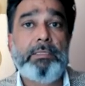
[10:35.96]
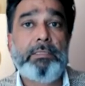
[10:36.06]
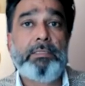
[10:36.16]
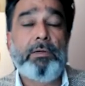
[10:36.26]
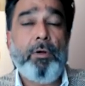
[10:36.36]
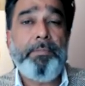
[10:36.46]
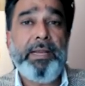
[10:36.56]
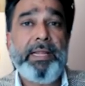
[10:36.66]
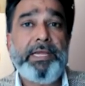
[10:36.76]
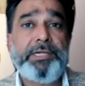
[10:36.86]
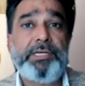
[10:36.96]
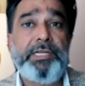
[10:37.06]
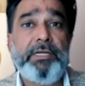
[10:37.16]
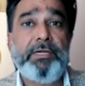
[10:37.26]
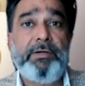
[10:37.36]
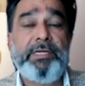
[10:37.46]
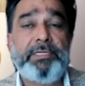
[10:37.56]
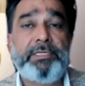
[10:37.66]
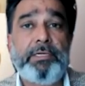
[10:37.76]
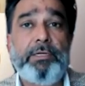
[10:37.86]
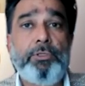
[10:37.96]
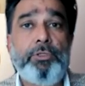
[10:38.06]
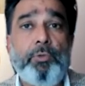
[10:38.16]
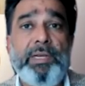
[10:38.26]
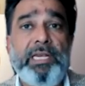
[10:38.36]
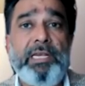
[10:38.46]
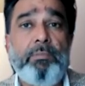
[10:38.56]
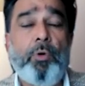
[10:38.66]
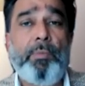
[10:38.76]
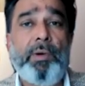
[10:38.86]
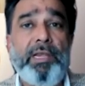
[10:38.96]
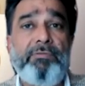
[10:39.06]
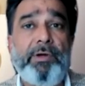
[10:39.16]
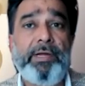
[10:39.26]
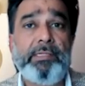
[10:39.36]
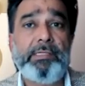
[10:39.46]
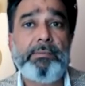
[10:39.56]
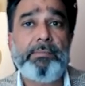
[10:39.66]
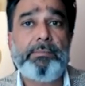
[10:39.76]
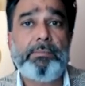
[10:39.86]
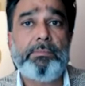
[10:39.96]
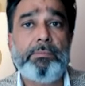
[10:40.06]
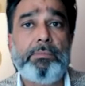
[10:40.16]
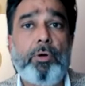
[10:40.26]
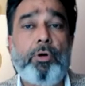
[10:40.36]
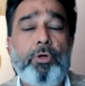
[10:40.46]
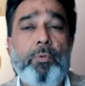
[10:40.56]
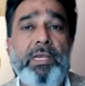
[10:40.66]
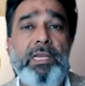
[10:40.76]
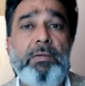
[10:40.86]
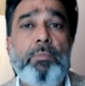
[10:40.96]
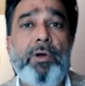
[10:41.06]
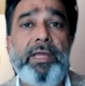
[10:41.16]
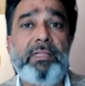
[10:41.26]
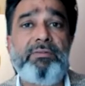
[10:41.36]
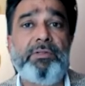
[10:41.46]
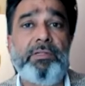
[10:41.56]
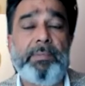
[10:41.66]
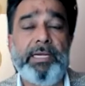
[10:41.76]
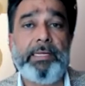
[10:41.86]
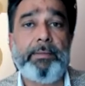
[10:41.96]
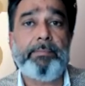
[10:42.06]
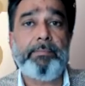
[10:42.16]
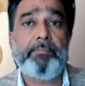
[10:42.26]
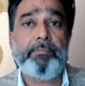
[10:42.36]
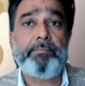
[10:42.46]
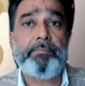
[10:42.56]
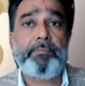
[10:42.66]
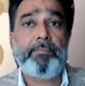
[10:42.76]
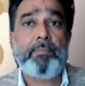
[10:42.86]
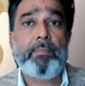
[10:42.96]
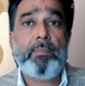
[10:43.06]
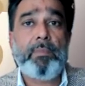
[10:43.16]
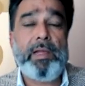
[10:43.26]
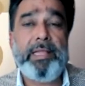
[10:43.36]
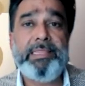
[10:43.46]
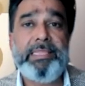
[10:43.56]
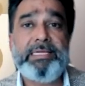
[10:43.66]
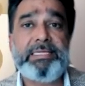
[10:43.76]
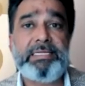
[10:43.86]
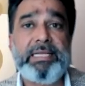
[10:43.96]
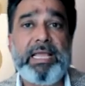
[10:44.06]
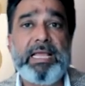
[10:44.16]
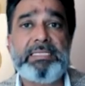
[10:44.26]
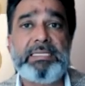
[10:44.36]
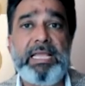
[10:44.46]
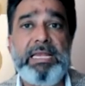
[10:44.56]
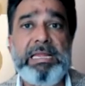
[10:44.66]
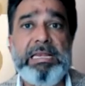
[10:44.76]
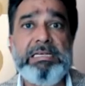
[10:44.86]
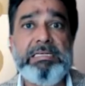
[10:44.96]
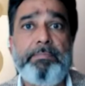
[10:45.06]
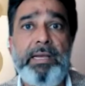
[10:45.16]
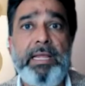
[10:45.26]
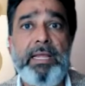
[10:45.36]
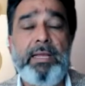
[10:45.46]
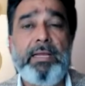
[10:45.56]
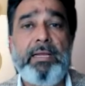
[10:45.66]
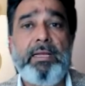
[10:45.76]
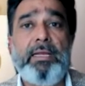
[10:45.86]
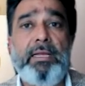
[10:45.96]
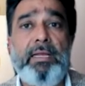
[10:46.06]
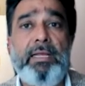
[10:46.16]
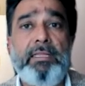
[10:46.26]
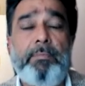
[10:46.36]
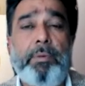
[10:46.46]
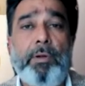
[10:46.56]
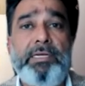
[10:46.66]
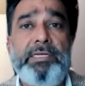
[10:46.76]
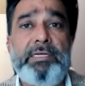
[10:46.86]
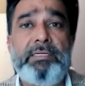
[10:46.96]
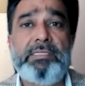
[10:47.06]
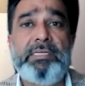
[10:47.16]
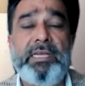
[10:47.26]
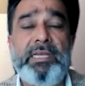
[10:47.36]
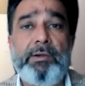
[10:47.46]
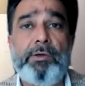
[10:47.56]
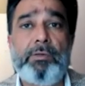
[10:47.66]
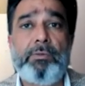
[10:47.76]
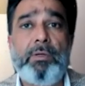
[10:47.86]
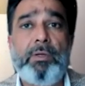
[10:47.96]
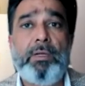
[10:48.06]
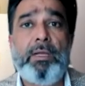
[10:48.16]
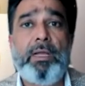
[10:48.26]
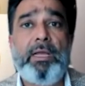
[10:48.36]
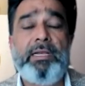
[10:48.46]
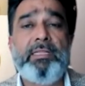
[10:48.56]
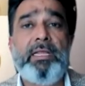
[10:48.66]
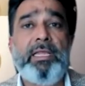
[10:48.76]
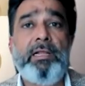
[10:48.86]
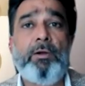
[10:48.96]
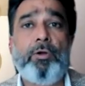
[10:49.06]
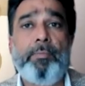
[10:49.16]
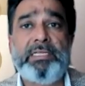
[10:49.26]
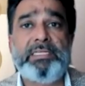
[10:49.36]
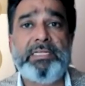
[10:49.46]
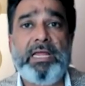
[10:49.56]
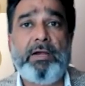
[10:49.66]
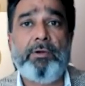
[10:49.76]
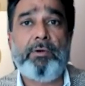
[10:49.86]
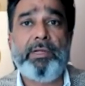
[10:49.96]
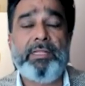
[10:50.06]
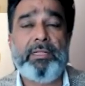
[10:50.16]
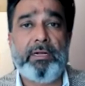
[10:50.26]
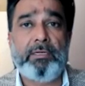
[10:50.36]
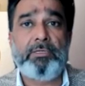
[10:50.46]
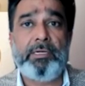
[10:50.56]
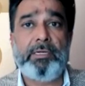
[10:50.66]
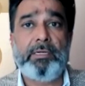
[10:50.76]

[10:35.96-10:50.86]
The complication here is, do we need more money for health, or do we need more health for the money? And this has an interplay in the political scenario and in the economic scenario in the country.